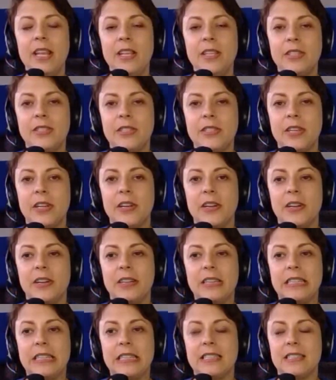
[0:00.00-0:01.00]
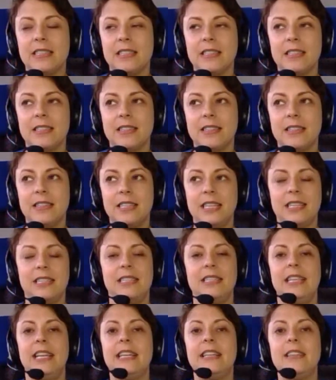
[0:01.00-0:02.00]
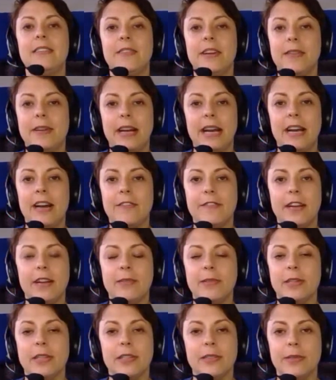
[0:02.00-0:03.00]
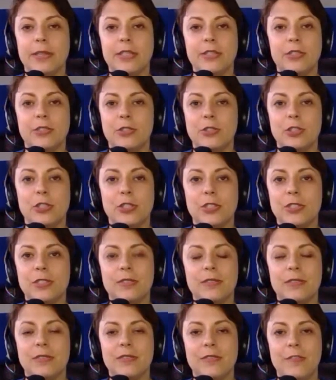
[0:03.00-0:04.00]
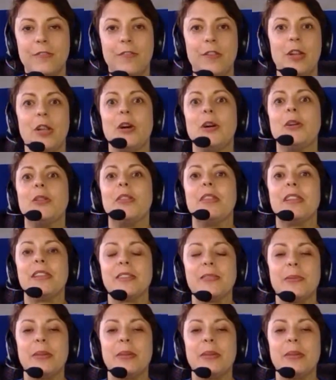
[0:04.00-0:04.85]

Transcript: So that's the end of our half hour, which has just flown this